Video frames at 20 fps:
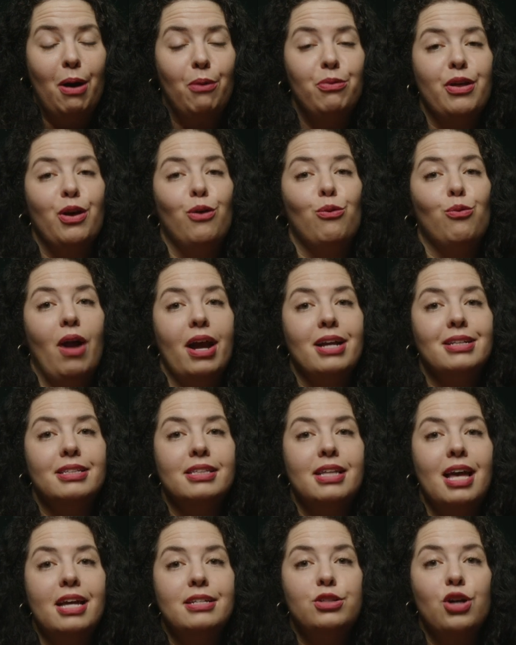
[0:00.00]
their rights
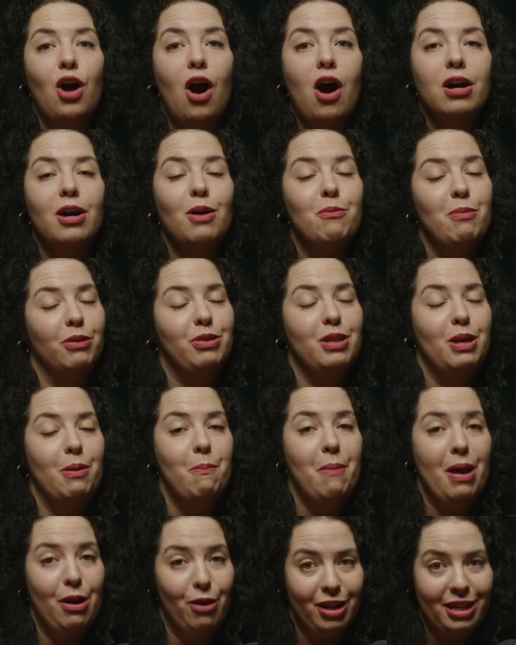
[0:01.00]
and talk about the
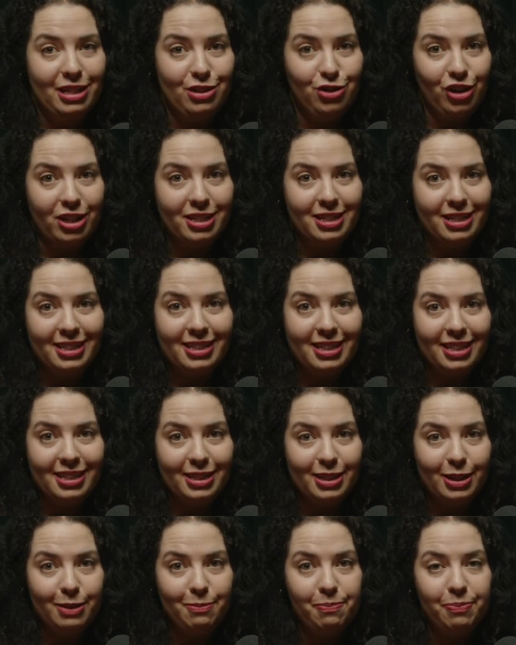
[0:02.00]
American justice
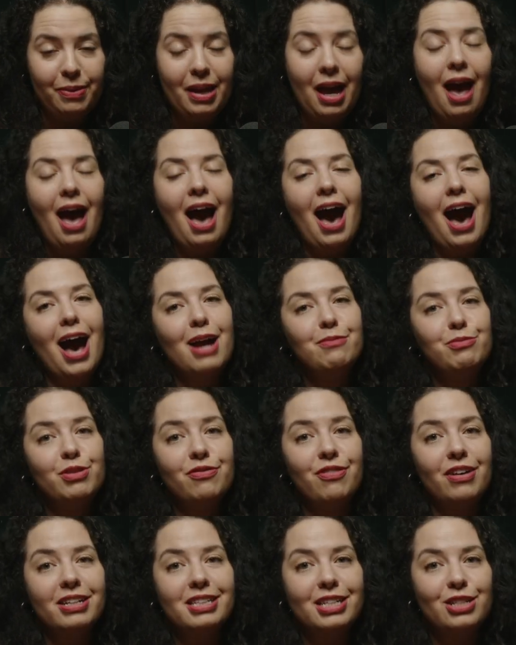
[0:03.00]
system. I'm
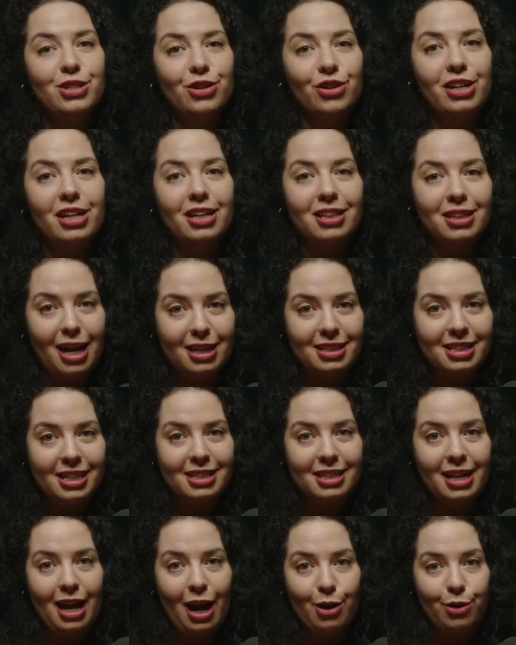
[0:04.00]
defense attorney Alexis
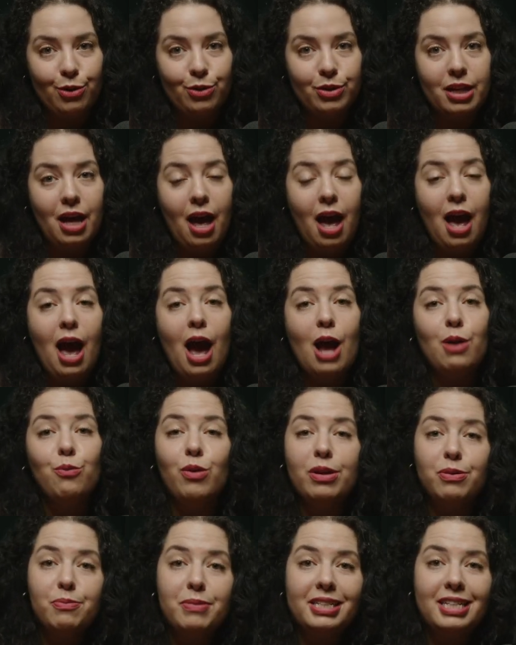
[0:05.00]
Garuz, and
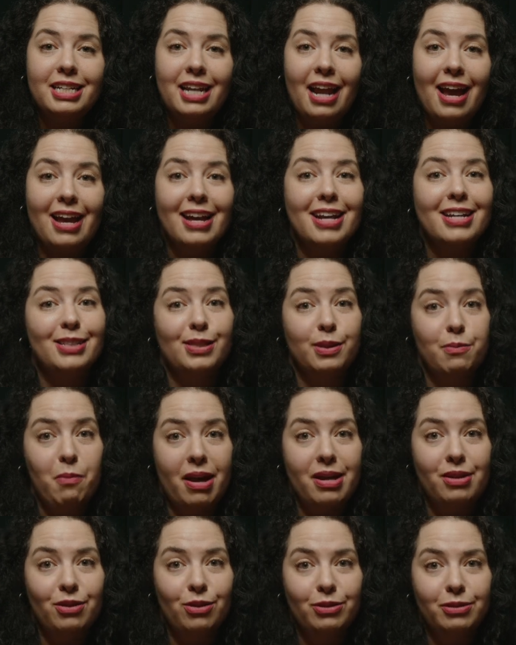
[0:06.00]
with me today is the
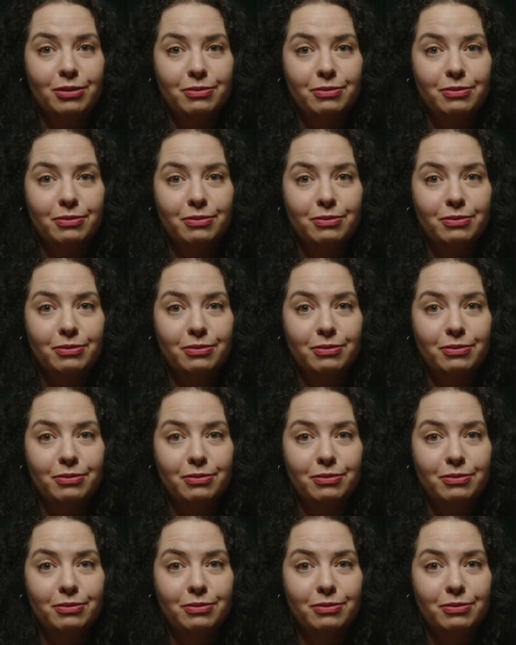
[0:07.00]
Michael.